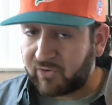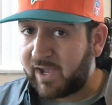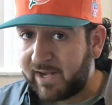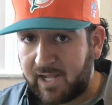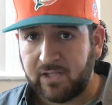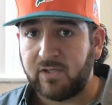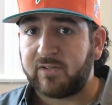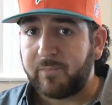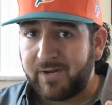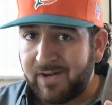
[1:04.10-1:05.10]
tried, I
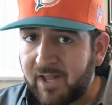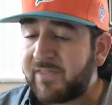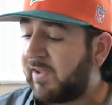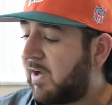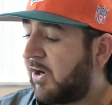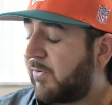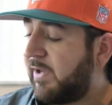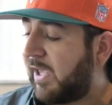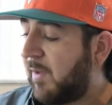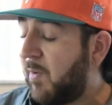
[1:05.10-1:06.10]
looked, but nothing
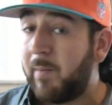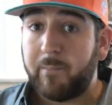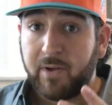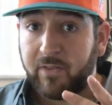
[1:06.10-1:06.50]
concrete came up.